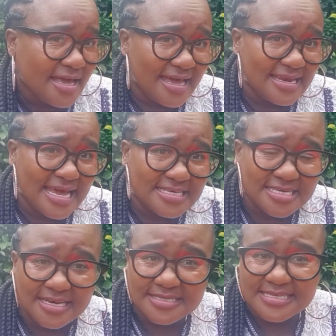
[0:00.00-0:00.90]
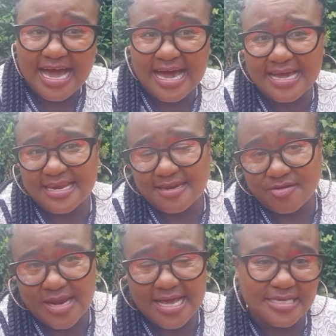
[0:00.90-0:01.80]
and I chill inside and
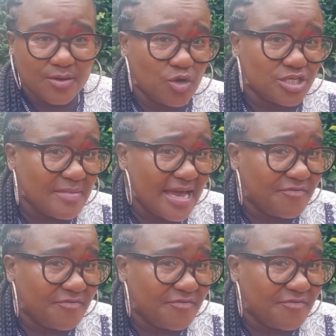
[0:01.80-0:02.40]
relax and watch my